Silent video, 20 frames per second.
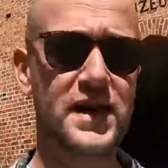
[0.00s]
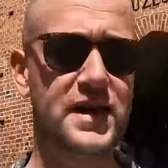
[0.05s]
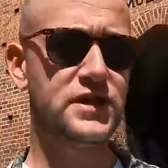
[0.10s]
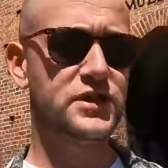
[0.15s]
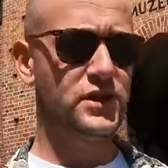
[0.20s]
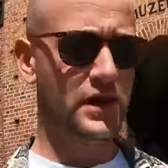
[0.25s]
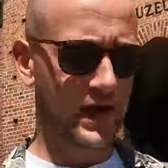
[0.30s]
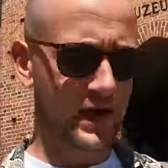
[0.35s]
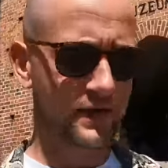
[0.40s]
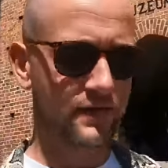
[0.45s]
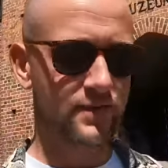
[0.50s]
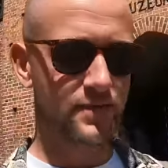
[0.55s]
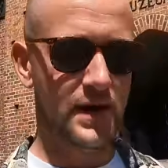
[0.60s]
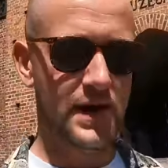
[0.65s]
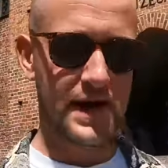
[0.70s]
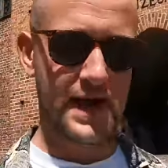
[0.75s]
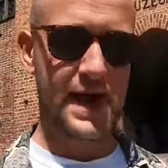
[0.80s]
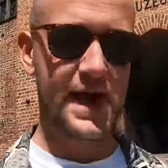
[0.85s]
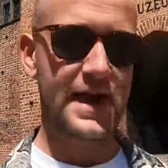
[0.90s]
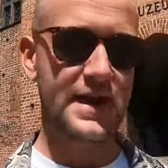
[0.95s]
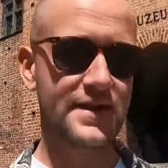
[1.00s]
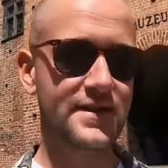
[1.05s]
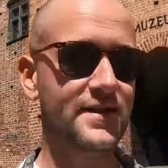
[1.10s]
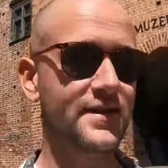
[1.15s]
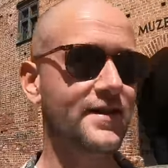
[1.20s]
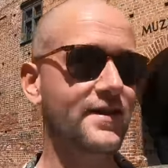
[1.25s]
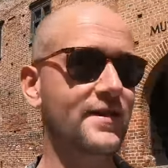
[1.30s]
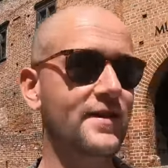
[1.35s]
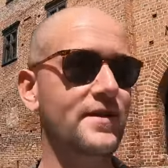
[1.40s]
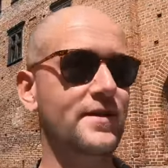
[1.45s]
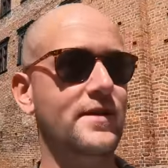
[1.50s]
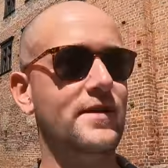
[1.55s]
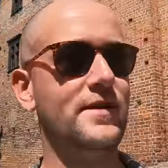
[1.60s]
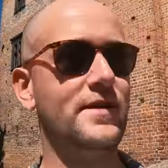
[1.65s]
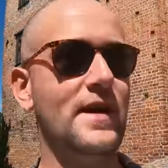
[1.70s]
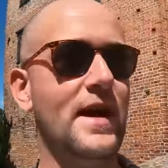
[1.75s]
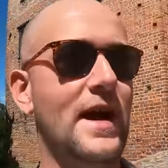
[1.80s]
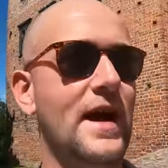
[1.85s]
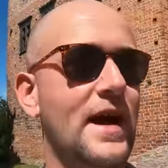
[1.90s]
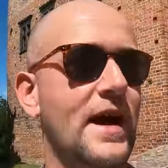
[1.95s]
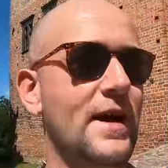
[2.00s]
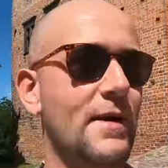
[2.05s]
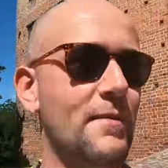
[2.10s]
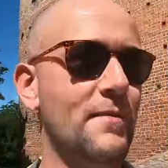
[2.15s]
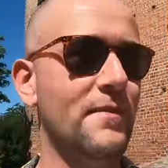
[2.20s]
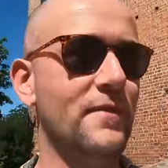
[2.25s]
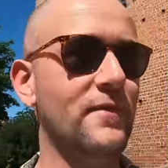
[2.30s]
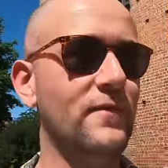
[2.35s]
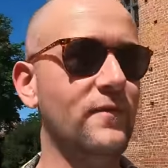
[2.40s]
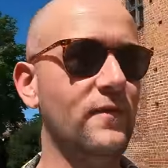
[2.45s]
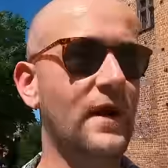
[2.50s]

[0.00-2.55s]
I shaved my head um,